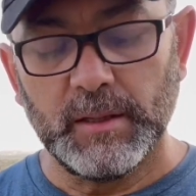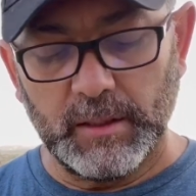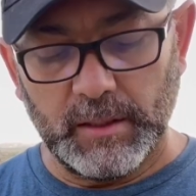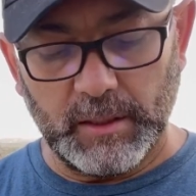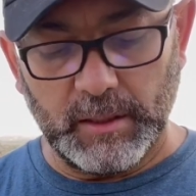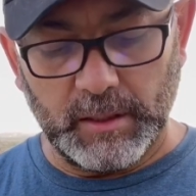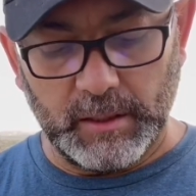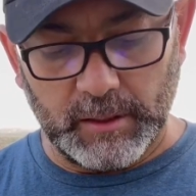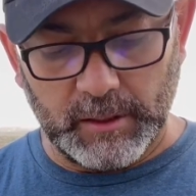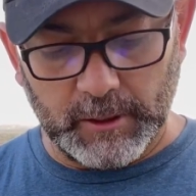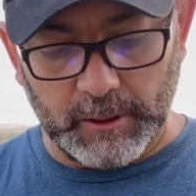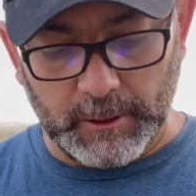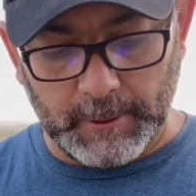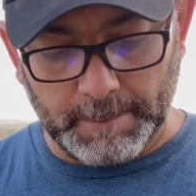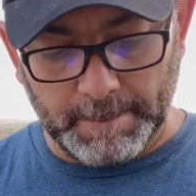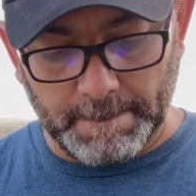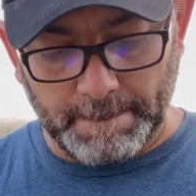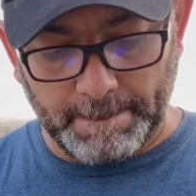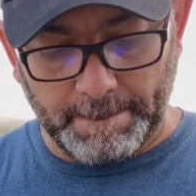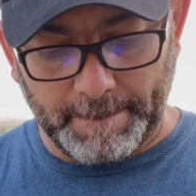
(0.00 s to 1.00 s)
and
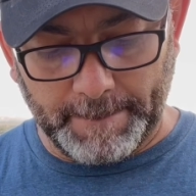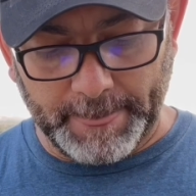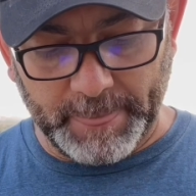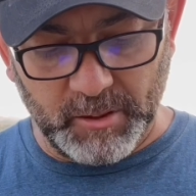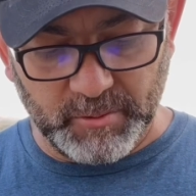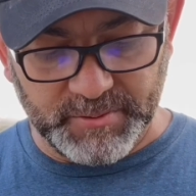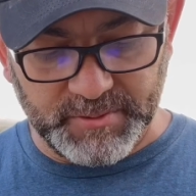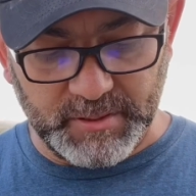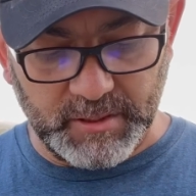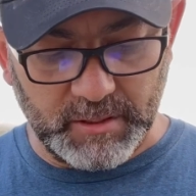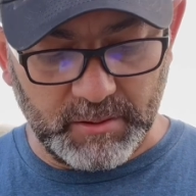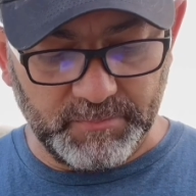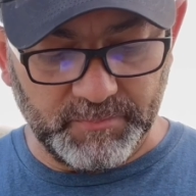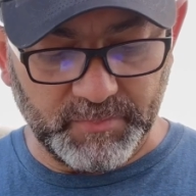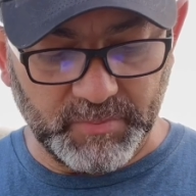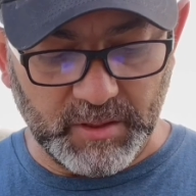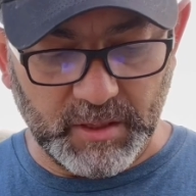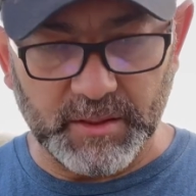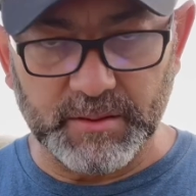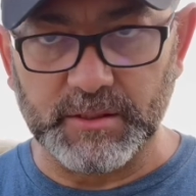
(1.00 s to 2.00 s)
you'll see
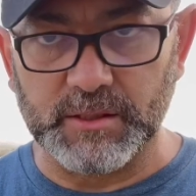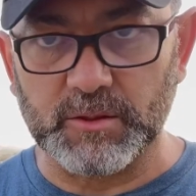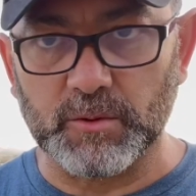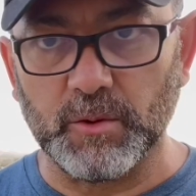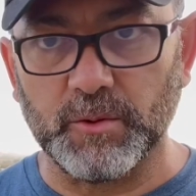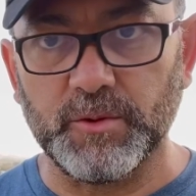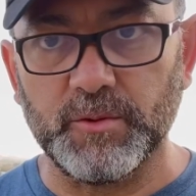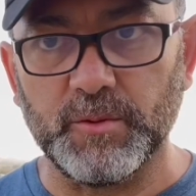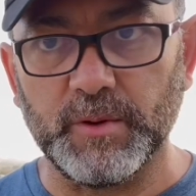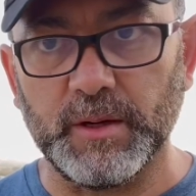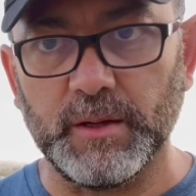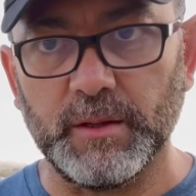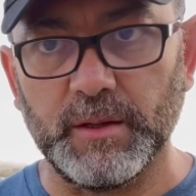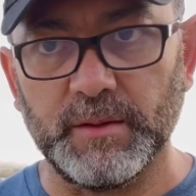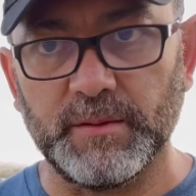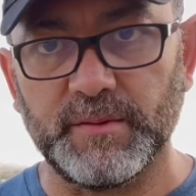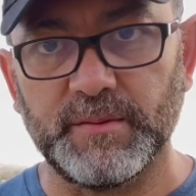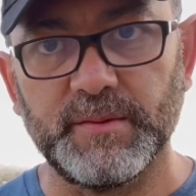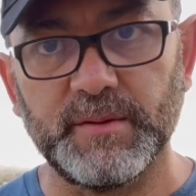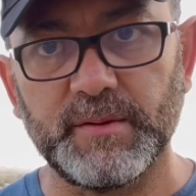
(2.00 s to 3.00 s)
as I scroll through it,
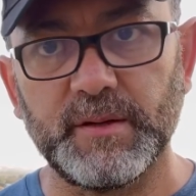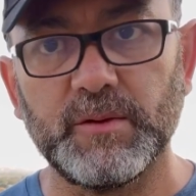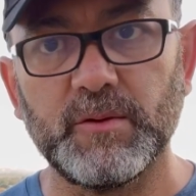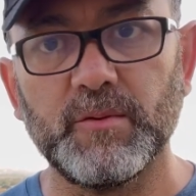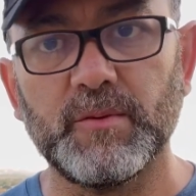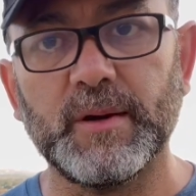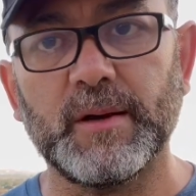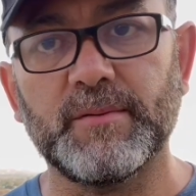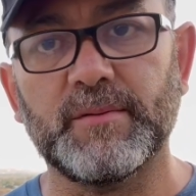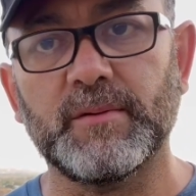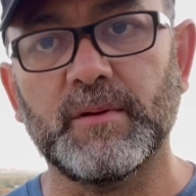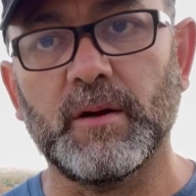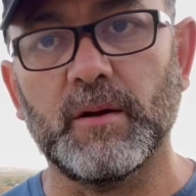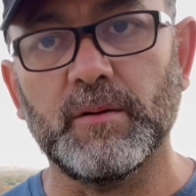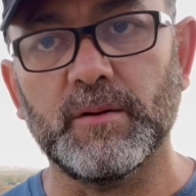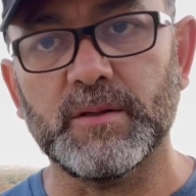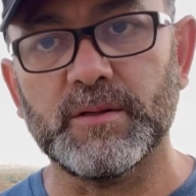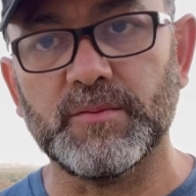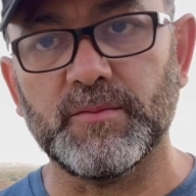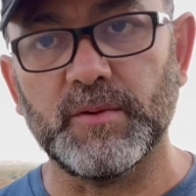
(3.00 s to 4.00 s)
it's
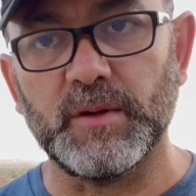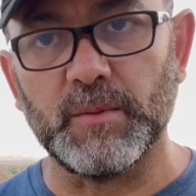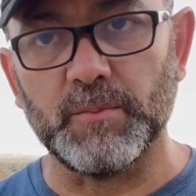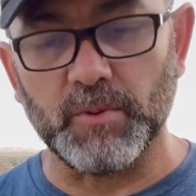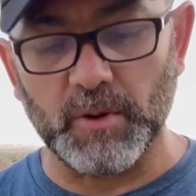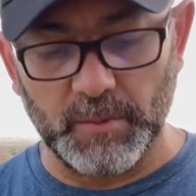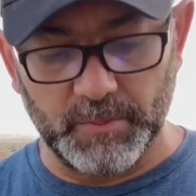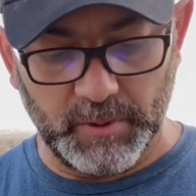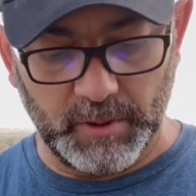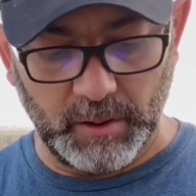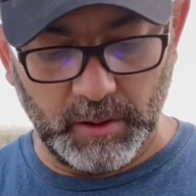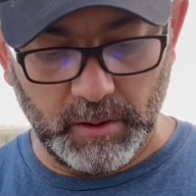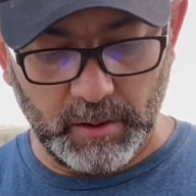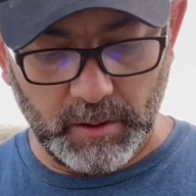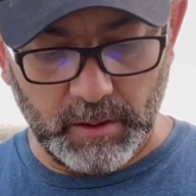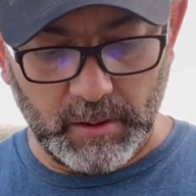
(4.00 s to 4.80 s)
$62,000 for that property.